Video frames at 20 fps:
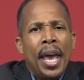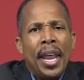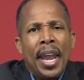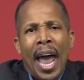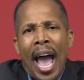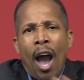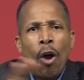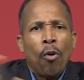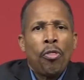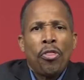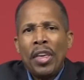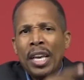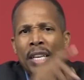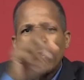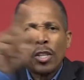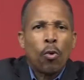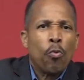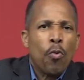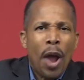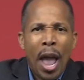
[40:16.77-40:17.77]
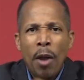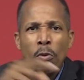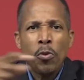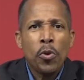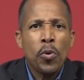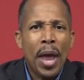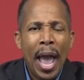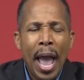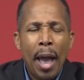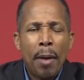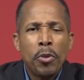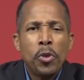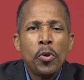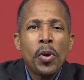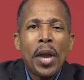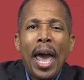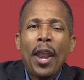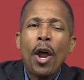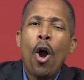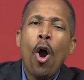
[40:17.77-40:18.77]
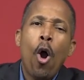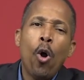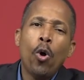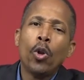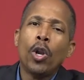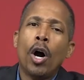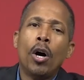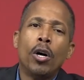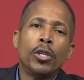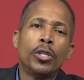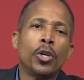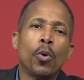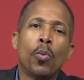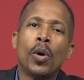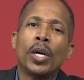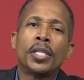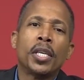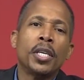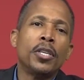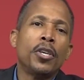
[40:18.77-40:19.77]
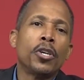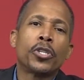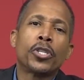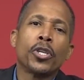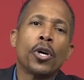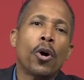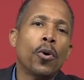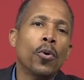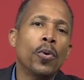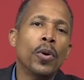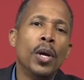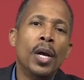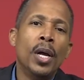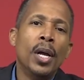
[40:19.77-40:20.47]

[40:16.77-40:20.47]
and how things around you have, you got to hold on to what's in your soul.